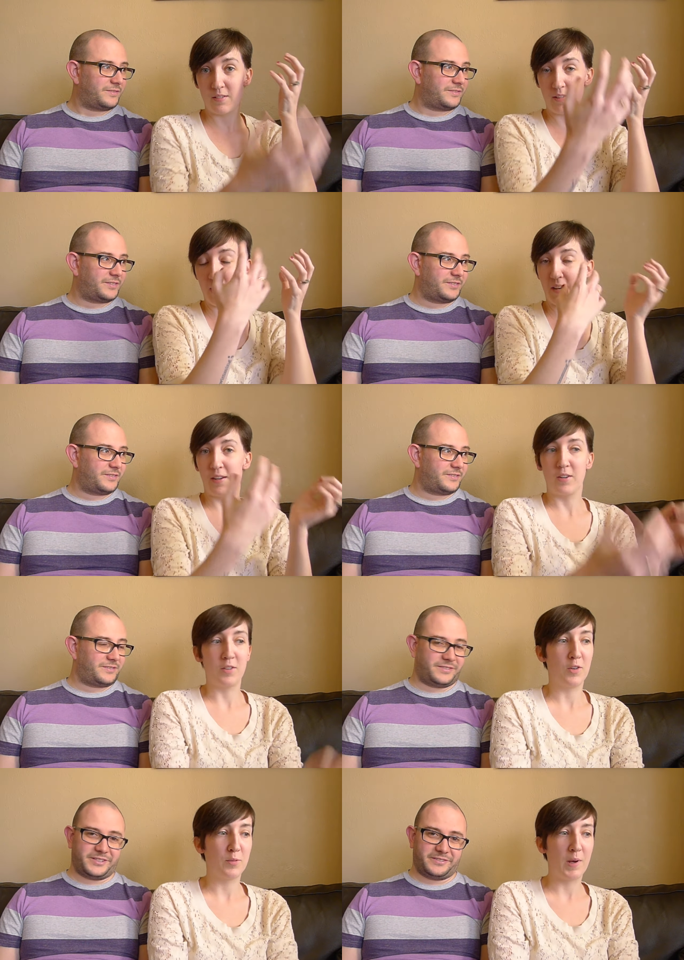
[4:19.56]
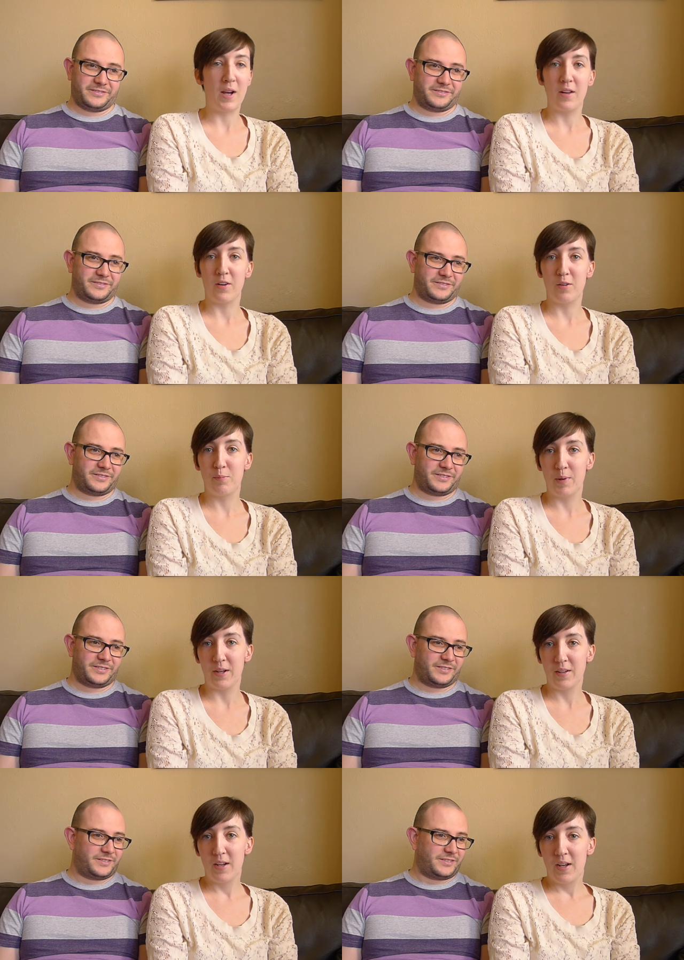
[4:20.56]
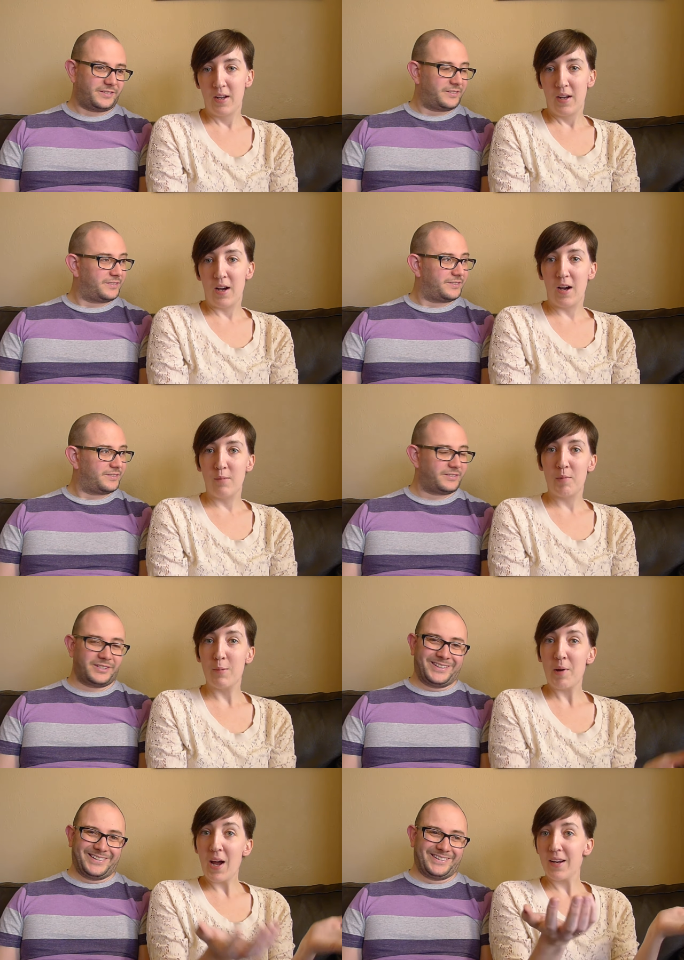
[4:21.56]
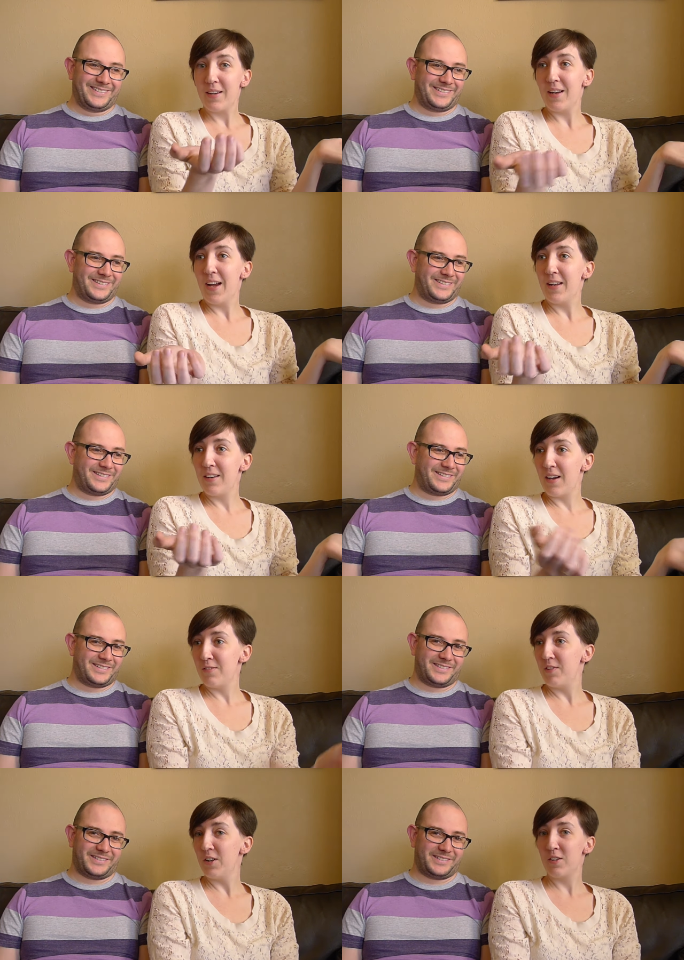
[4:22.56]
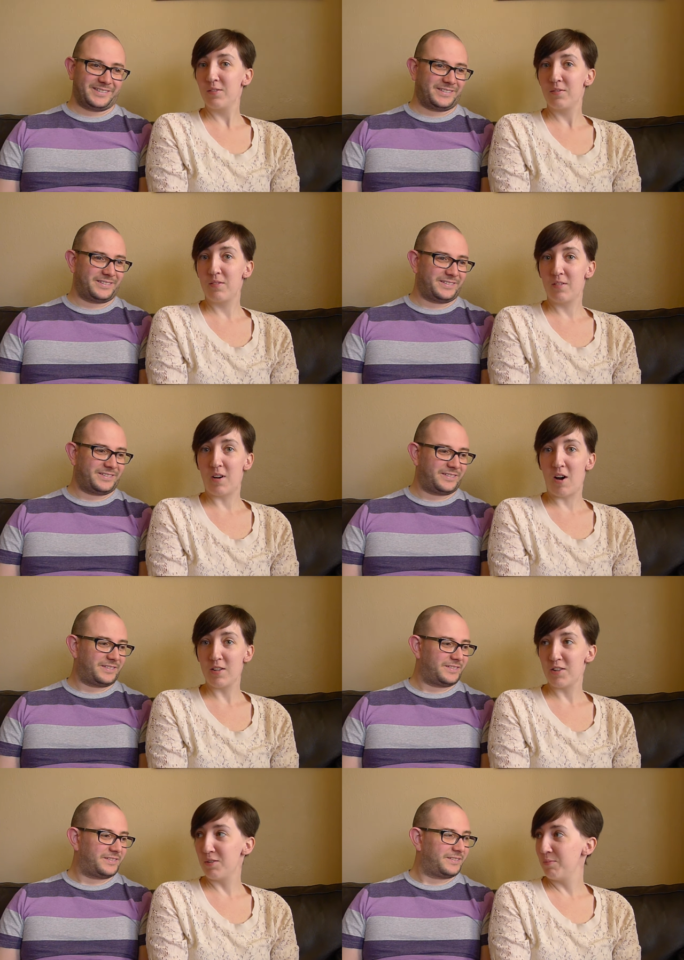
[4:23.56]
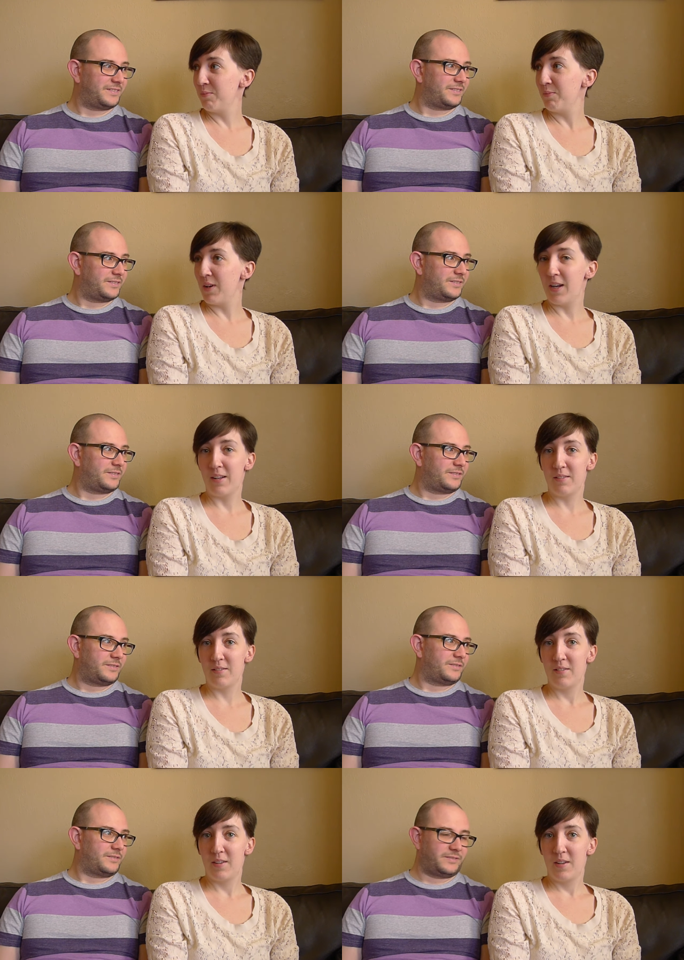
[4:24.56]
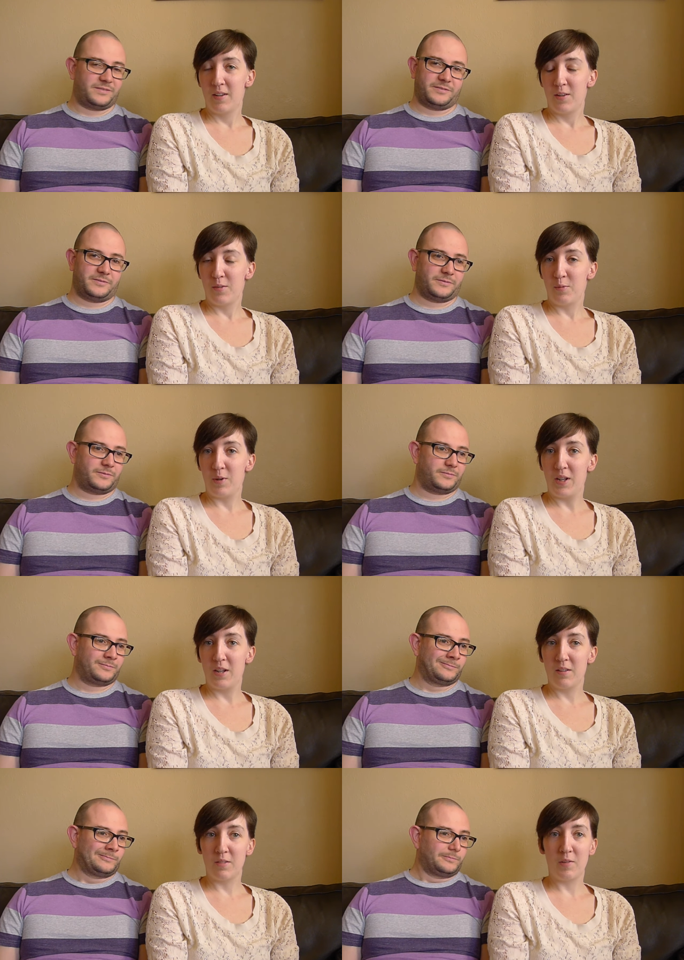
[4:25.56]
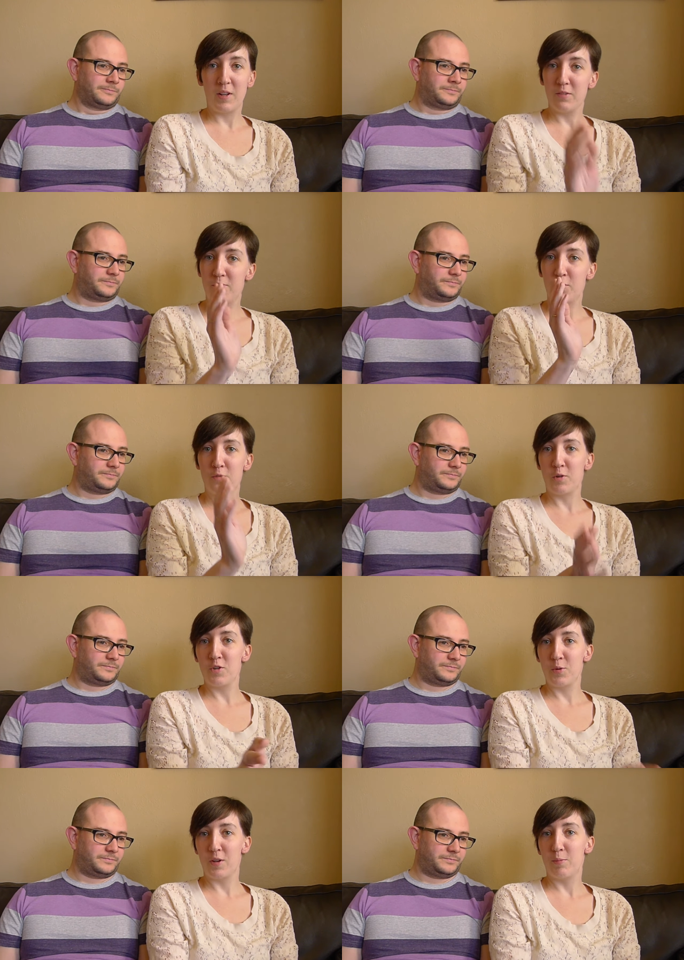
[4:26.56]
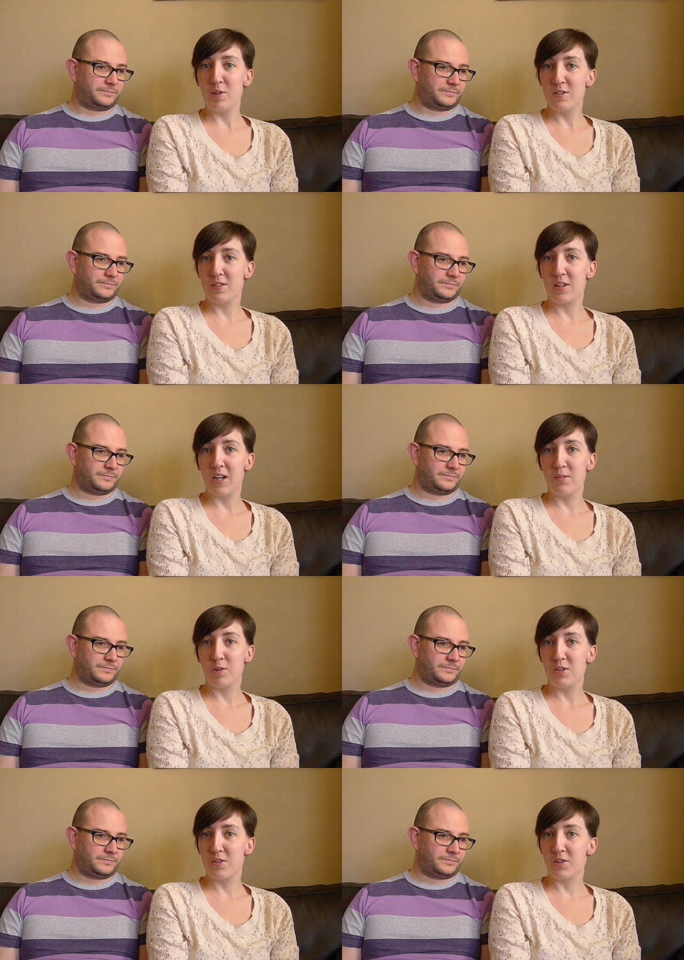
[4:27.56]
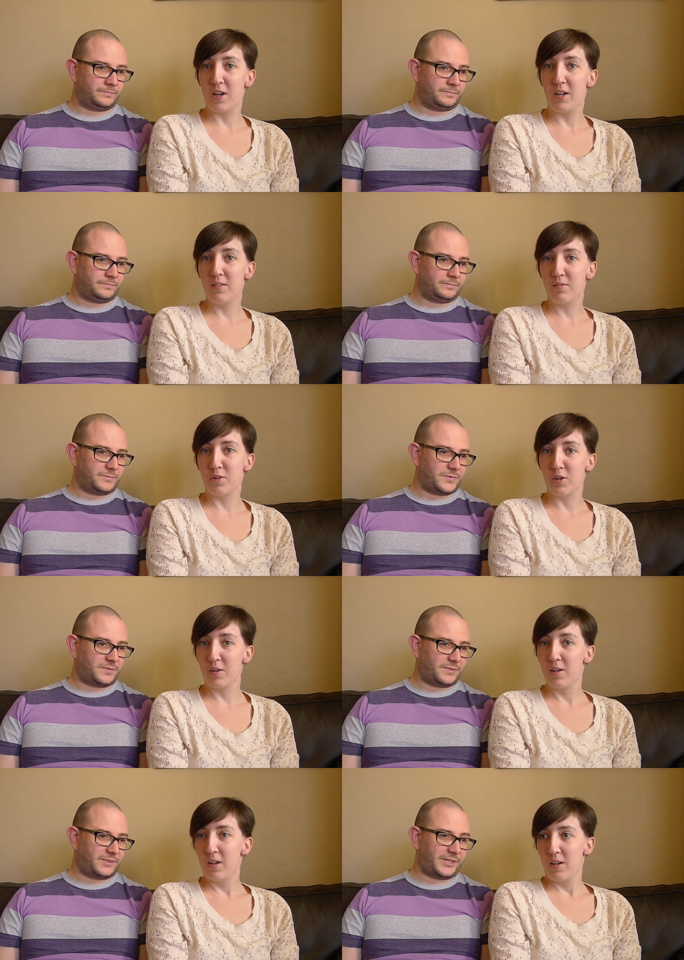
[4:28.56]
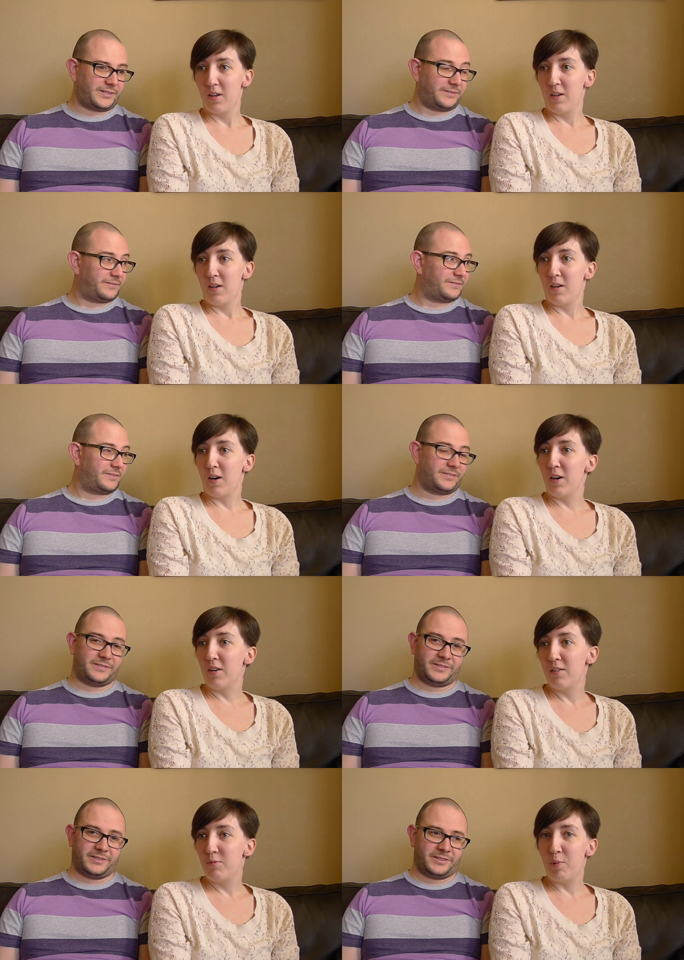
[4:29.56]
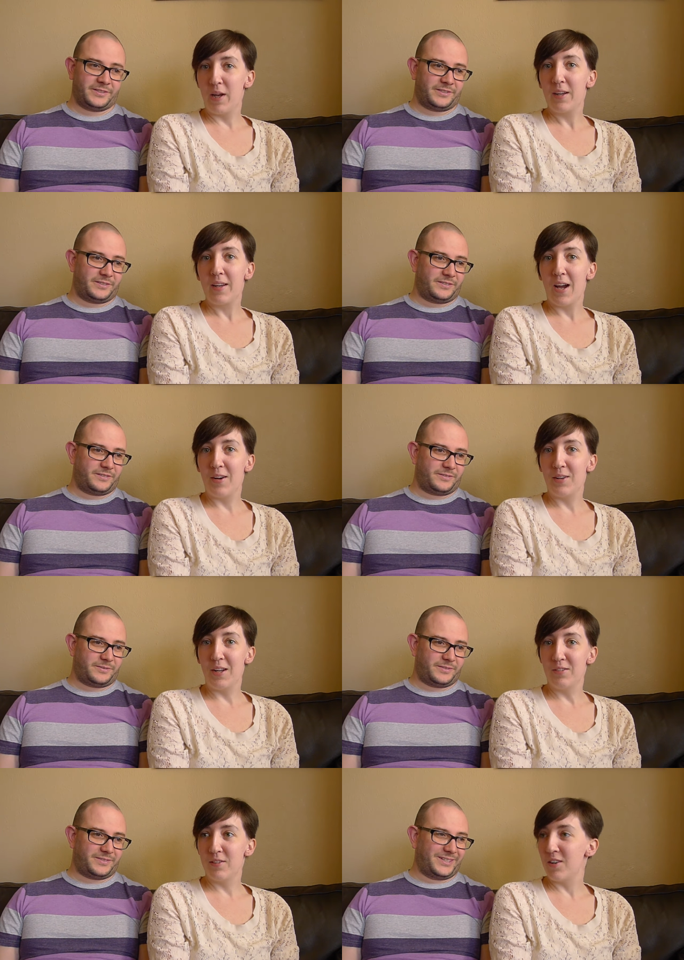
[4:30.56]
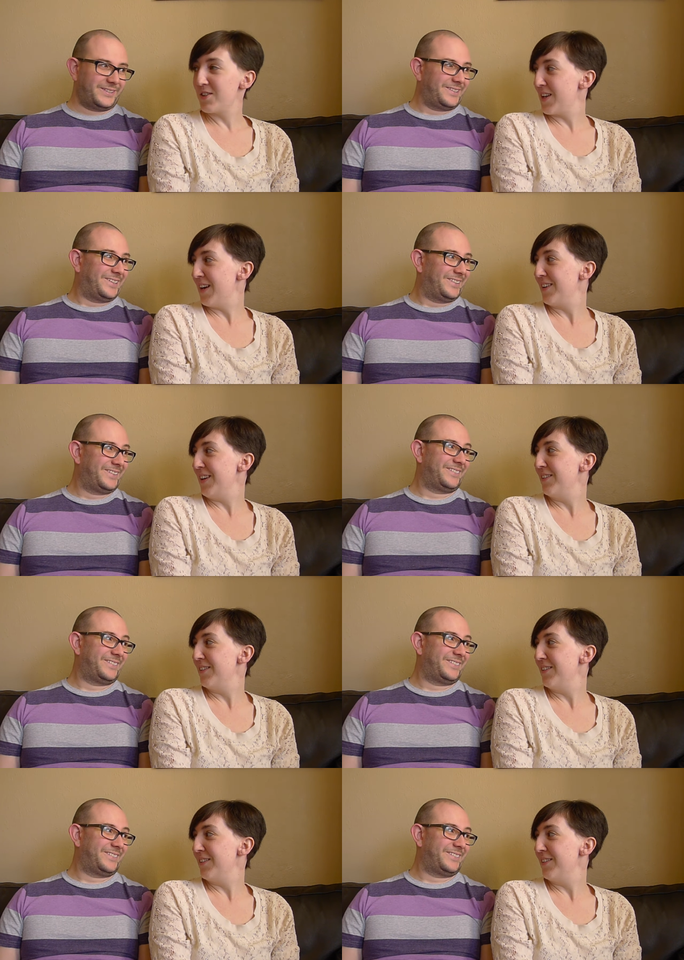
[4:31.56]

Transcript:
Speaker 1: yeah, I couldn't close yeah. my eye at all. But um, I'm back and I feel awesome and we are like full force with our business again, which is great for yeah. our bank account and our sanity,